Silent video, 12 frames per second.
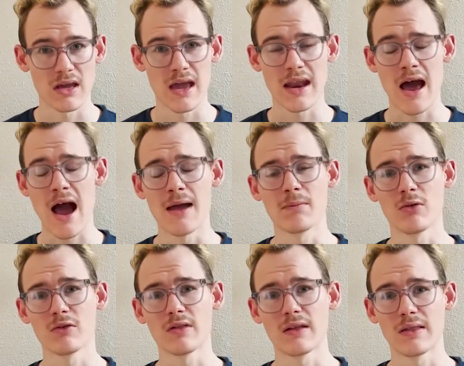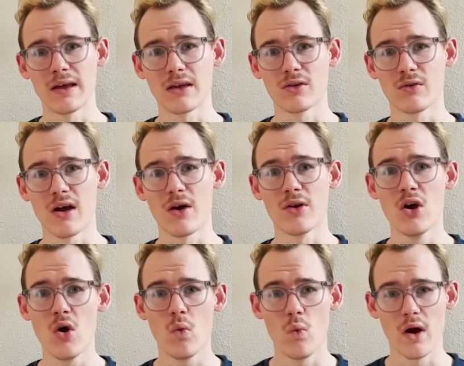and I personally like it around
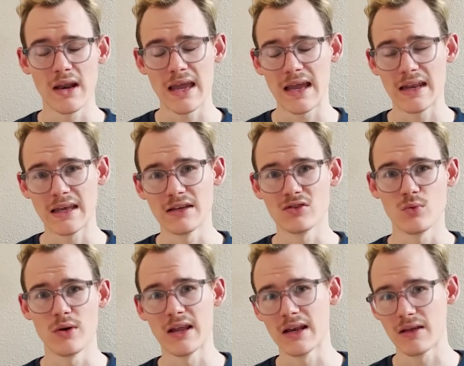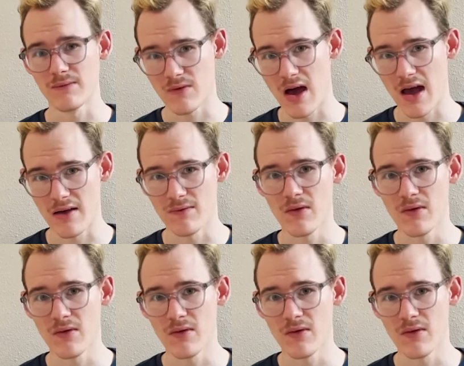180 to 185.